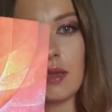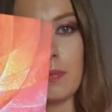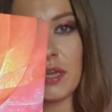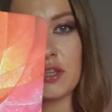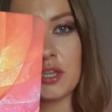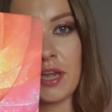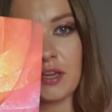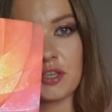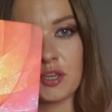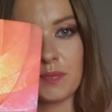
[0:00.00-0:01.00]

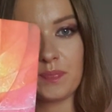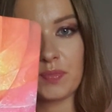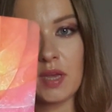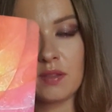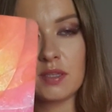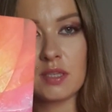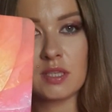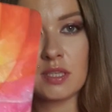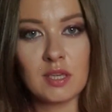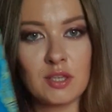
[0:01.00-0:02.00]
Imagination. This
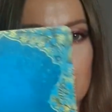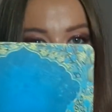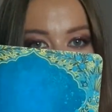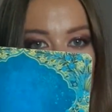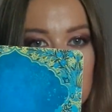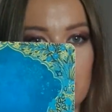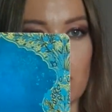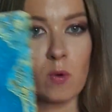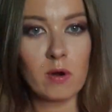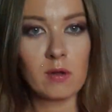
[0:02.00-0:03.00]
is Sufi
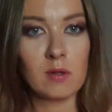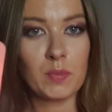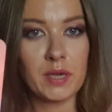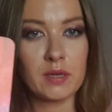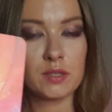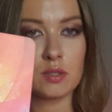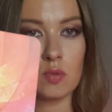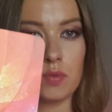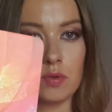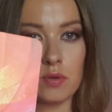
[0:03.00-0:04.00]
Wisdom Oracle. Oh my god, it's
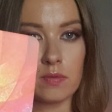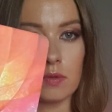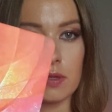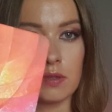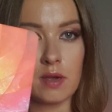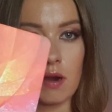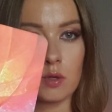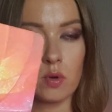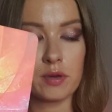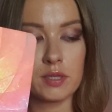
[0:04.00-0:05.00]
so beautiful. The
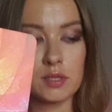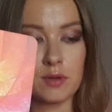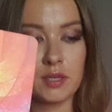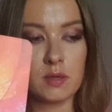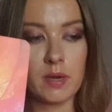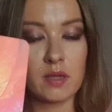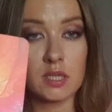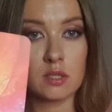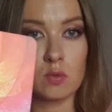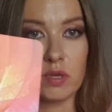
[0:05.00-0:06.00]
artwork is created by
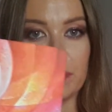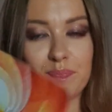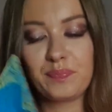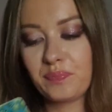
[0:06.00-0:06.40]
Rasuli.